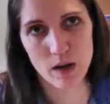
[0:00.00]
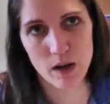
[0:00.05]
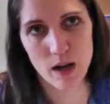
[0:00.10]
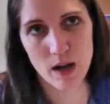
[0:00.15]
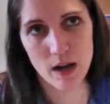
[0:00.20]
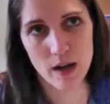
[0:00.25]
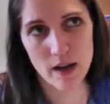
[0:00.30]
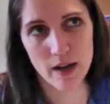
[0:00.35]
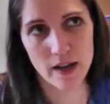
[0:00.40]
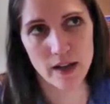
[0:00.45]

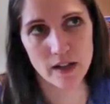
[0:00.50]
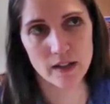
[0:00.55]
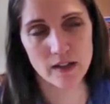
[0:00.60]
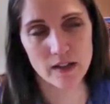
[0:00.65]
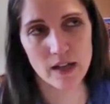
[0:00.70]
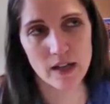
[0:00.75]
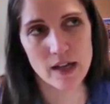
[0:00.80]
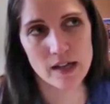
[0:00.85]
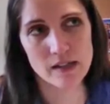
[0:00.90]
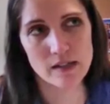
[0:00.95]
I,
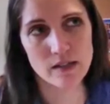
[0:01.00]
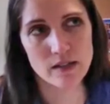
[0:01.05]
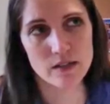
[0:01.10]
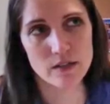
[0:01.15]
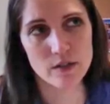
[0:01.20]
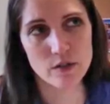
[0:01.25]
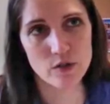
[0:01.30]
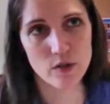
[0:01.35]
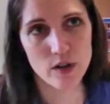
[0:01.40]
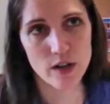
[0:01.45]
as
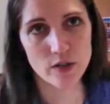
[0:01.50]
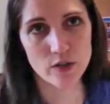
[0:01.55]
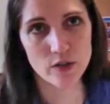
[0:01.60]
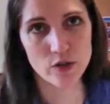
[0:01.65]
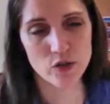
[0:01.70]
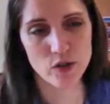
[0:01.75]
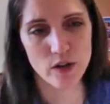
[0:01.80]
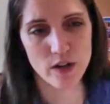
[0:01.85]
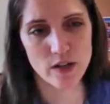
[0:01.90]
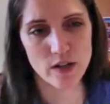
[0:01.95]
the director,
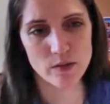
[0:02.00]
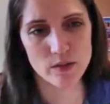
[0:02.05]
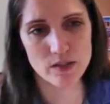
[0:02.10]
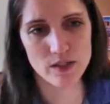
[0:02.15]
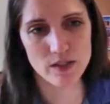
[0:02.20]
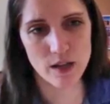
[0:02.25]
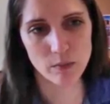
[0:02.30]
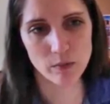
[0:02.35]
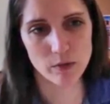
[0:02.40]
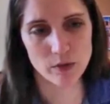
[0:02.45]
try to
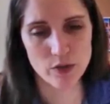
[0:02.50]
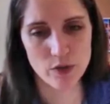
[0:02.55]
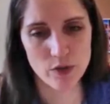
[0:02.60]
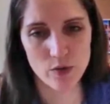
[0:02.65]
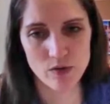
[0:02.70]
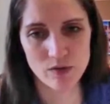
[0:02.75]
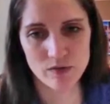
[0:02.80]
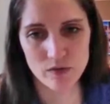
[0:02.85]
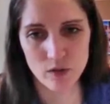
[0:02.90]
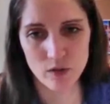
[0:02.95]
establish the
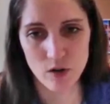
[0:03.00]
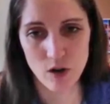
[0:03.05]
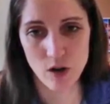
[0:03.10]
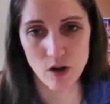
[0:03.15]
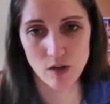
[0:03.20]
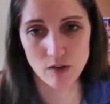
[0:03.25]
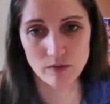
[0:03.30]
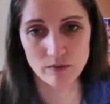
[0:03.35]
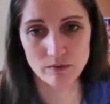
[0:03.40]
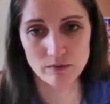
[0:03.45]

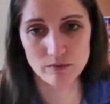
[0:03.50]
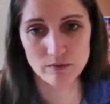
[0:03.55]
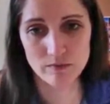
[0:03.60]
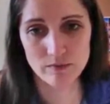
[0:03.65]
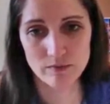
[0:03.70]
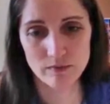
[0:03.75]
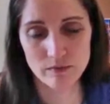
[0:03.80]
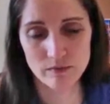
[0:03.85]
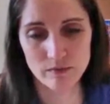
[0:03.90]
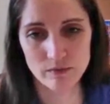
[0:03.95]
overall
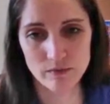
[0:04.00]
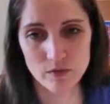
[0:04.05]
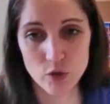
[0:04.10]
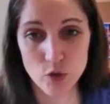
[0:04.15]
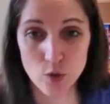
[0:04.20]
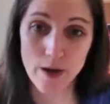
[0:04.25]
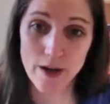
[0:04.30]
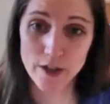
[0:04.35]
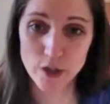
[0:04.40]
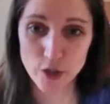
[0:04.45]

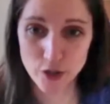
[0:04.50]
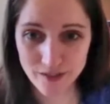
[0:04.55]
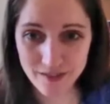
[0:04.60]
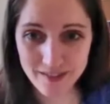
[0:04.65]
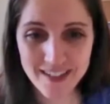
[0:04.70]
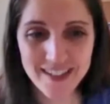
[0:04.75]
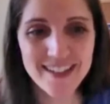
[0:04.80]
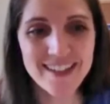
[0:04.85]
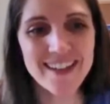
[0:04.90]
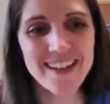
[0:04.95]

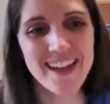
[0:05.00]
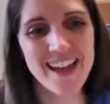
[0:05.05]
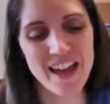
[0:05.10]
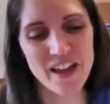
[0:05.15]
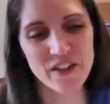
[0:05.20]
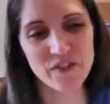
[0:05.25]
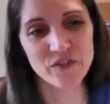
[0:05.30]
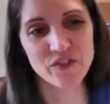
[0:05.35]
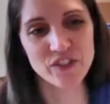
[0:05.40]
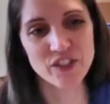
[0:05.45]
direction
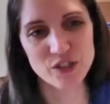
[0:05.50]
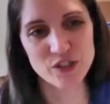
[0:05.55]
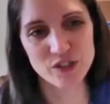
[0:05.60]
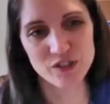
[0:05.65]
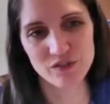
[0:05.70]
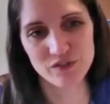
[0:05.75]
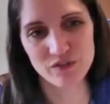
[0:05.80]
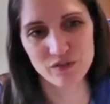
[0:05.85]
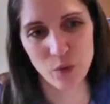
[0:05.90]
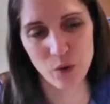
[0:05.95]
and
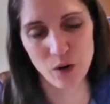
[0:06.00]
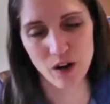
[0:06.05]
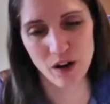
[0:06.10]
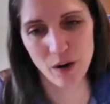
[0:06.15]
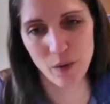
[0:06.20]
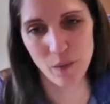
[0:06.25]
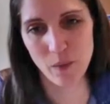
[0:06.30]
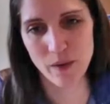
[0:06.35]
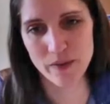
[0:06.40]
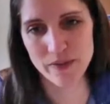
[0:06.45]
vision
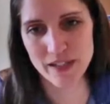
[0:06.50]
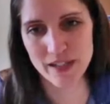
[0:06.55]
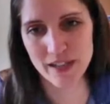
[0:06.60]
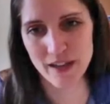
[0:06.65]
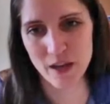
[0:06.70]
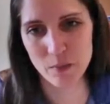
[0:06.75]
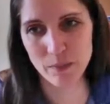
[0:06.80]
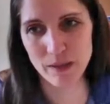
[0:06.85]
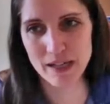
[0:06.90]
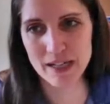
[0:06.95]
for what the
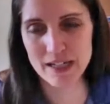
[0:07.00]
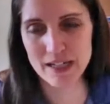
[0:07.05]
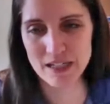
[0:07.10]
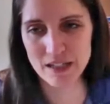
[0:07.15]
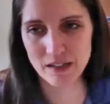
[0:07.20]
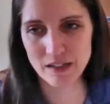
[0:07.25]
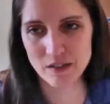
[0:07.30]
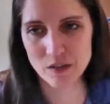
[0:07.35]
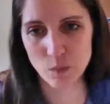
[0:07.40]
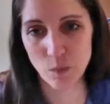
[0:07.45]
campaign
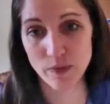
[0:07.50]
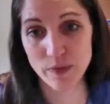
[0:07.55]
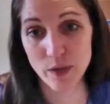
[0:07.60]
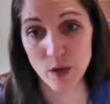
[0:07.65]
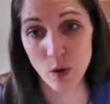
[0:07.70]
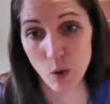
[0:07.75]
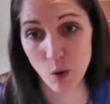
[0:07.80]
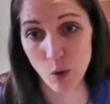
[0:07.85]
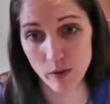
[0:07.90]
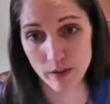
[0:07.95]
is, what the
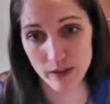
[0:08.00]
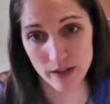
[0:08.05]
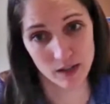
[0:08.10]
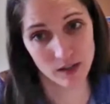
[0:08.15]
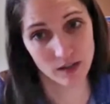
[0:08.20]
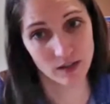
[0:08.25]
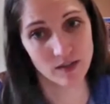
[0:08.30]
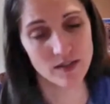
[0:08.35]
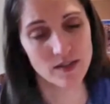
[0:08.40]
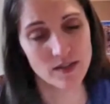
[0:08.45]
goal
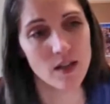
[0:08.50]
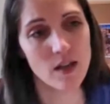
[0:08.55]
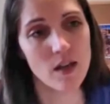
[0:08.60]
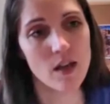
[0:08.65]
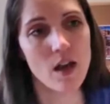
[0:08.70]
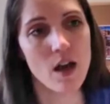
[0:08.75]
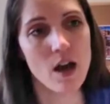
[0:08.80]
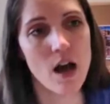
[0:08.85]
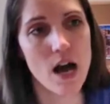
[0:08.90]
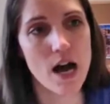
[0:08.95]
is,
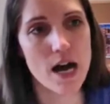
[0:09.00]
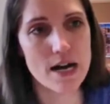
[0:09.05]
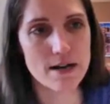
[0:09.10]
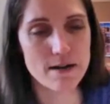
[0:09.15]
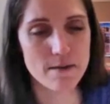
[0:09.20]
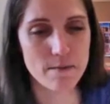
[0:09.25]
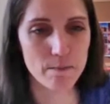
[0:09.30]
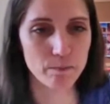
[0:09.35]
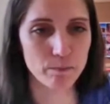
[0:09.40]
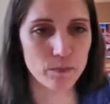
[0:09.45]

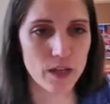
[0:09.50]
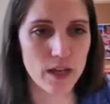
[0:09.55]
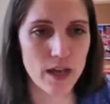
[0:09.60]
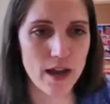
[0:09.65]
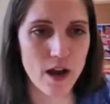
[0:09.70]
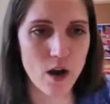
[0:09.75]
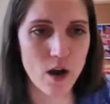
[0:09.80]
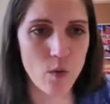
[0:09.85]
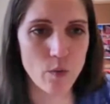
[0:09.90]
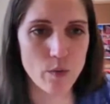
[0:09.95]

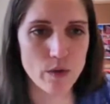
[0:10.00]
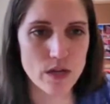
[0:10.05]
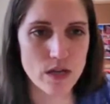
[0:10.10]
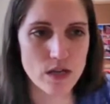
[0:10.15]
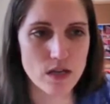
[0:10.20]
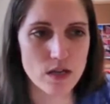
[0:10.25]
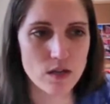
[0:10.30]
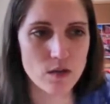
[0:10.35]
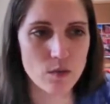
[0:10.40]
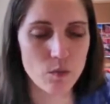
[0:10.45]
how
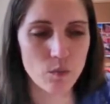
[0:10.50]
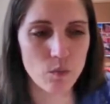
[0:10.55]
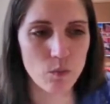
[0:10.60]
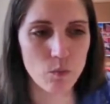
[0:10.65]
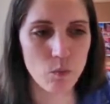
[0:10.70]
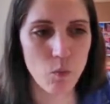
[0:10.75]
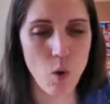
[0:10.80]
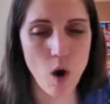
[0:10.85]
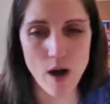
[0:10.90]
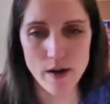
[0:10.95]
we
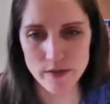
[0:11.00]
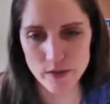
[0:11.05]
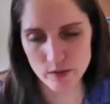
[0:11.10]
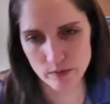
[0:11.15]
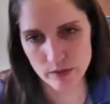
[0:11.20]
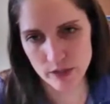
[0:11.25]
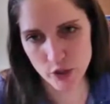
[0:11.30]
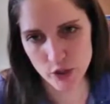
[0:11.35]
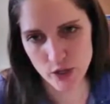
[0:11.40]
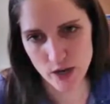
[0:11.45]
want to
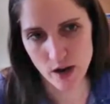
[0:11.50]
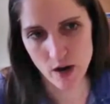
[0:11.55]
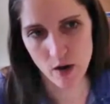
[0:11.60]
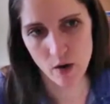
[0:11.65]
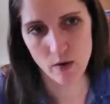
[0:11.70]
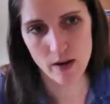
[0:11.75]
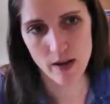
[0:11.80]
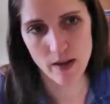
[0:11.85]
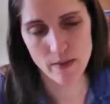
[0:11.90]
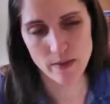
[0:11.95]
reach
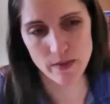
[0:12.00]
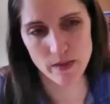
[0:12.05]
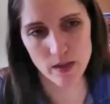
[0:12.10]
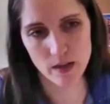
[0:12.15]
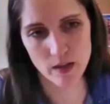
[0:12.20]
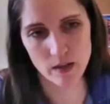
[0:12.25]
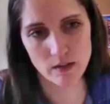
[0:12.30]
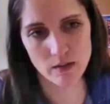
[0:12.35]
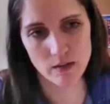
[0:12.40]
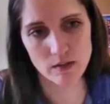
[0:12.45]
out, and
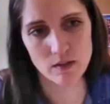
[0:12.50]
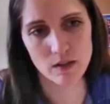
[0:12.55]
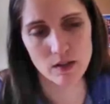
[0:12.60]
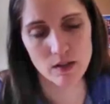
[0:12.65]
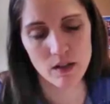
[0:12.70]
then